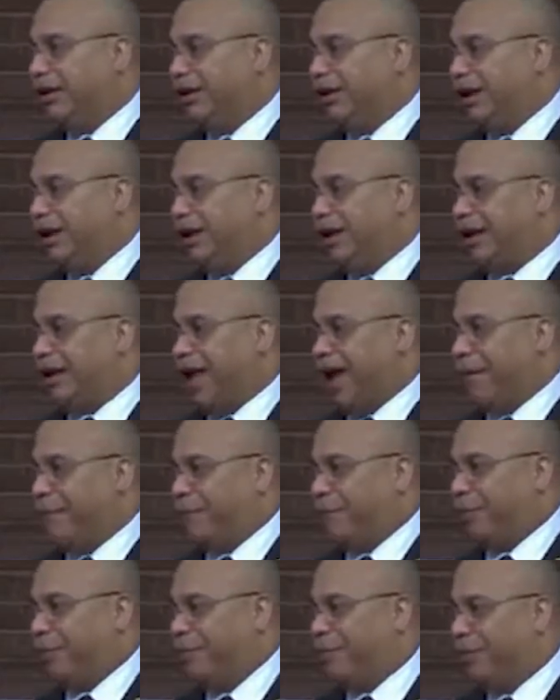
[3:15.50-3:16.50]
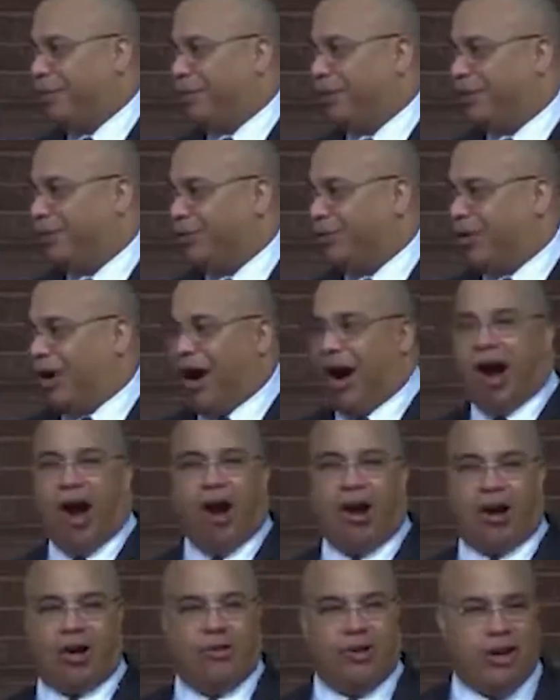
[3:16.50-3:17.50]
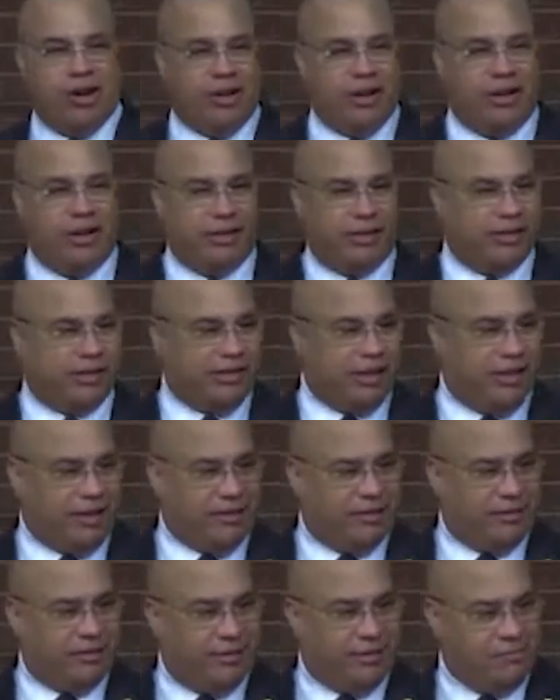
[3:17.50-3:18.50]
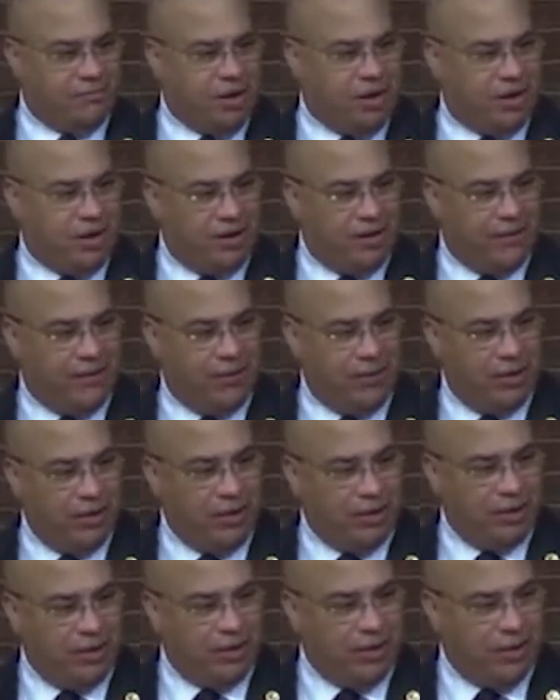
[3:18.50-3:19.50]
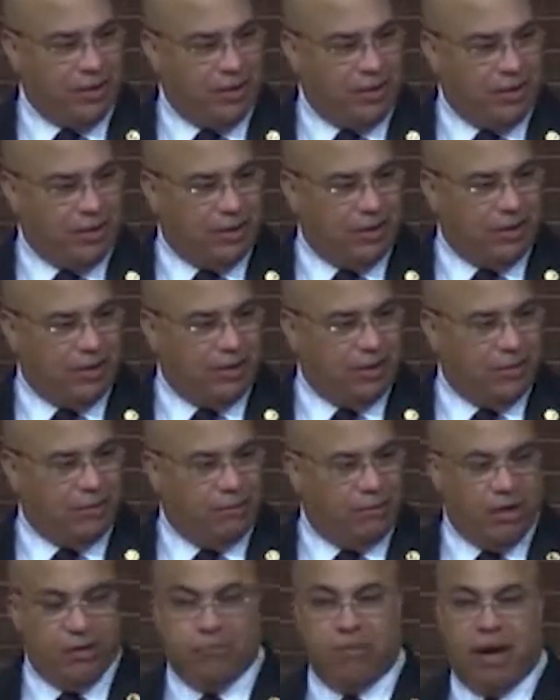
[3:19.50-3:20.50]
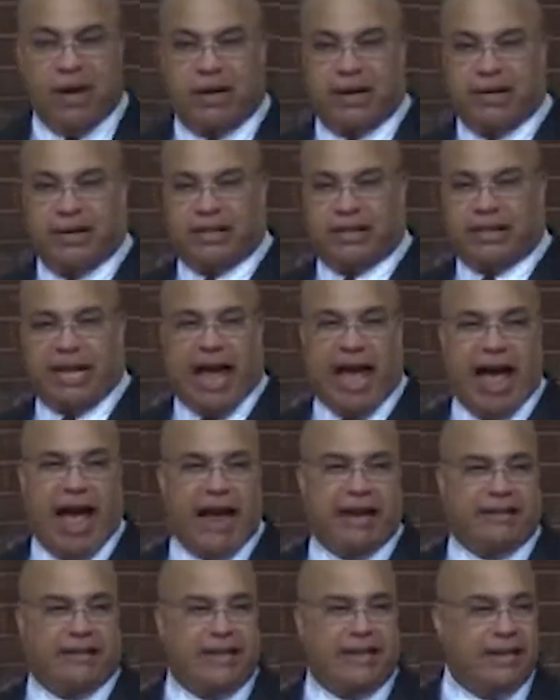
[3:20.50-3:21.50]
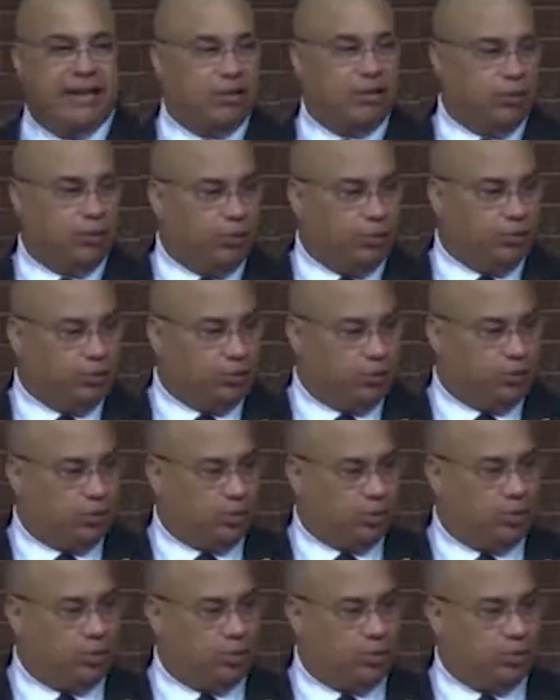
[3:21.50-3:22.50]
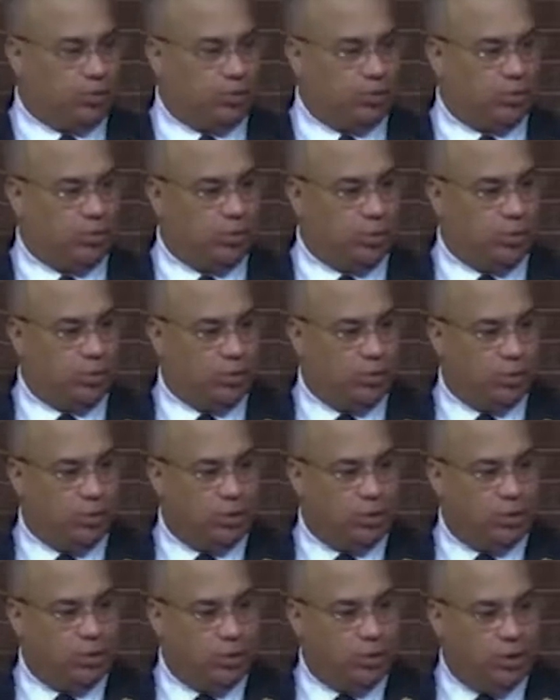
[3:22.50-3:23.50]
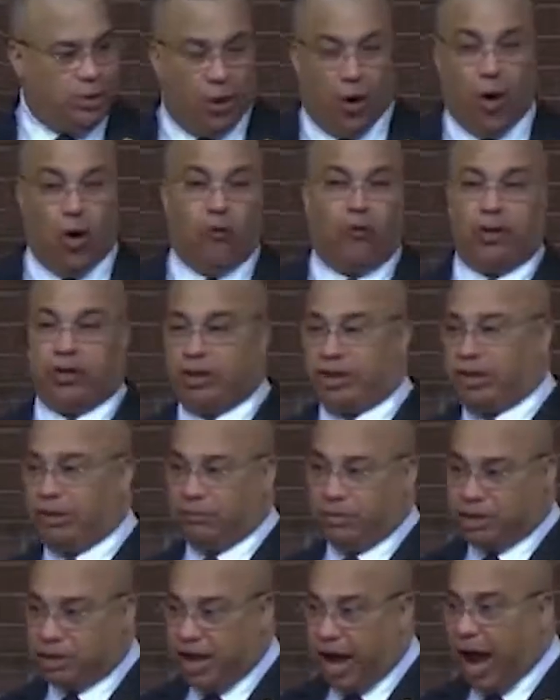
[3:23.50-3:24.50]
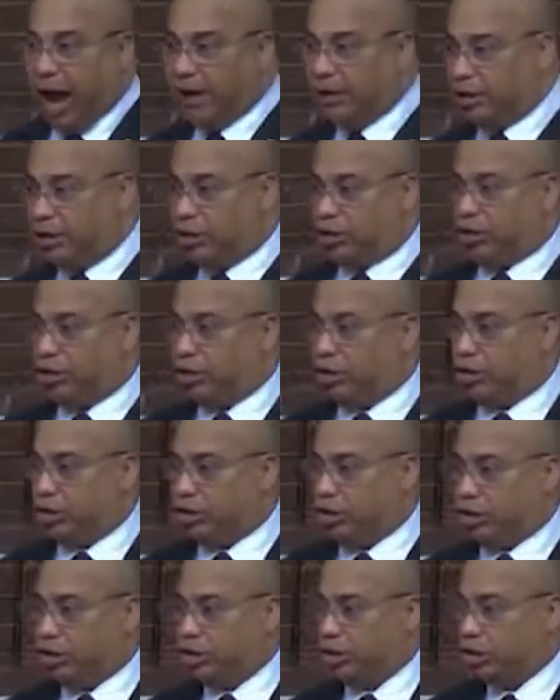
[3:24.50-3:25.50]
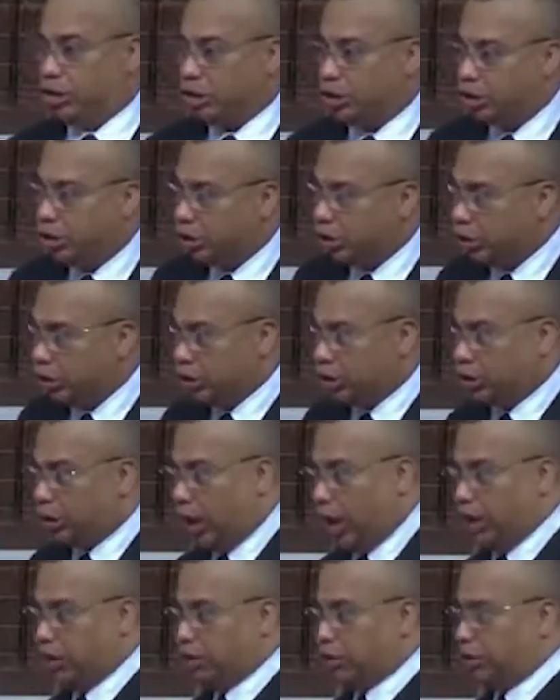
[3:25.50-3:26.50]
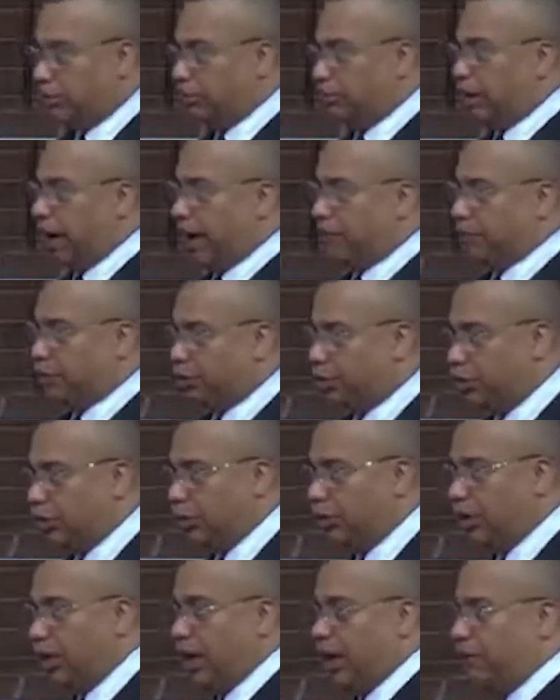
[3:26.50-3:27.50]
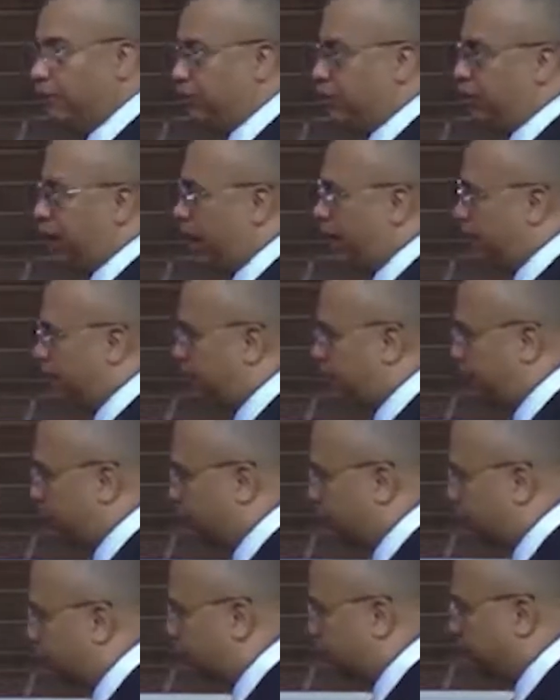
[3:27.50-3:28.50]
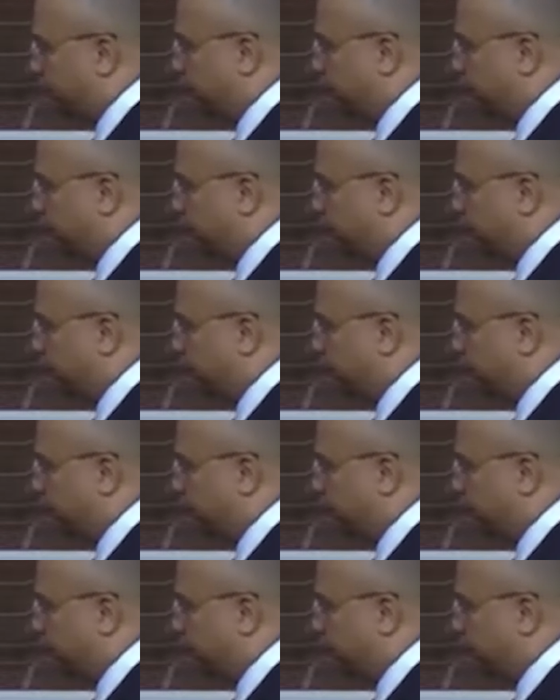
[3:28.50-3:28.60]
in the Capitol building, who are arguing in the Senate committee, be making side deals over some scotch and some lobster or lamb chops.